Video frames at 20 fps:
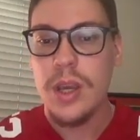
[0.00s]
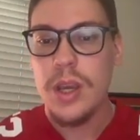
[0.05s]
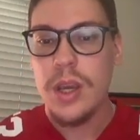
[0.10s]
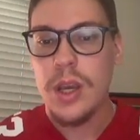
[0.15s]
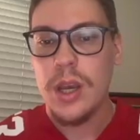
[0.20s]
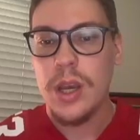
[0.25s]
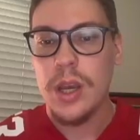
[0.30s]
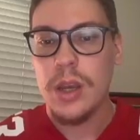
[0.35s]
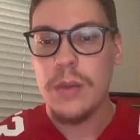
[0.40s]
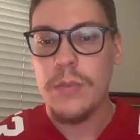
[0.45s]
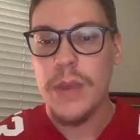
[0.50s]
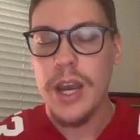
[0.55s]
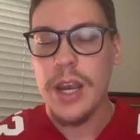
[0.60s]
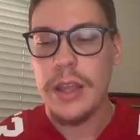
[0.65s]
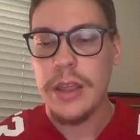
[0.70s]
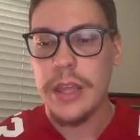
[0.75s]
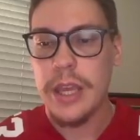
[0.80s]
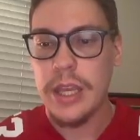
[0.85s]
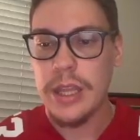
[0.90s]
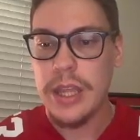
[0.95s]
I
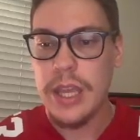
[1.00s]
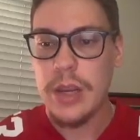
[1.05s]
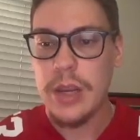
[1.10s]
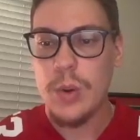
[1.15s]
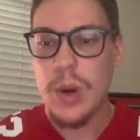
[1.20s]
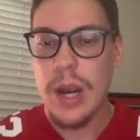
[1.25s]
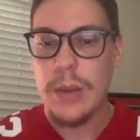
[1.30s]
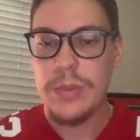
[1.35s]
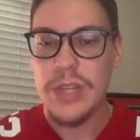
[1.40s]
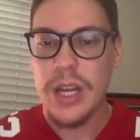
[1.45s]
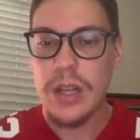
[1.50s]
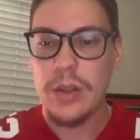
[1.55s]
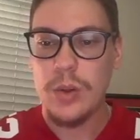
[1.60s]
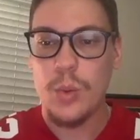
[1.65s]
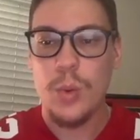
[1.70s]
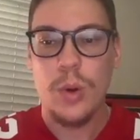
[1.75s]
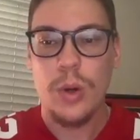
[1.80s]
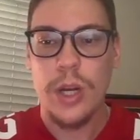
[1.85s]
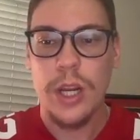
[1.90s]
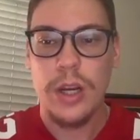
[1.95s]
think they grab Tyler
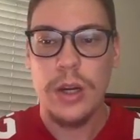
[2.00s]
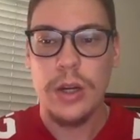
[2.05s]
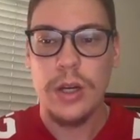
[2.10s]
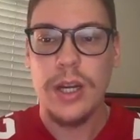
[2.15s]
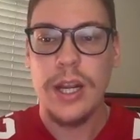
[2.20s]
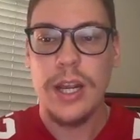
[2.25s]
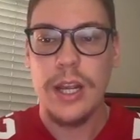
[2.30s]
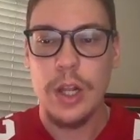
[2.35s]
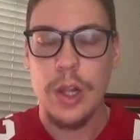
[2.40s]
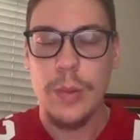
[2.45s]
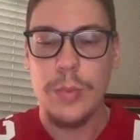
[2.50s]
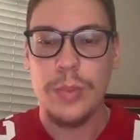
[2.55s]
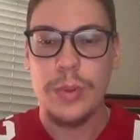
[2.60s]
Warren here and help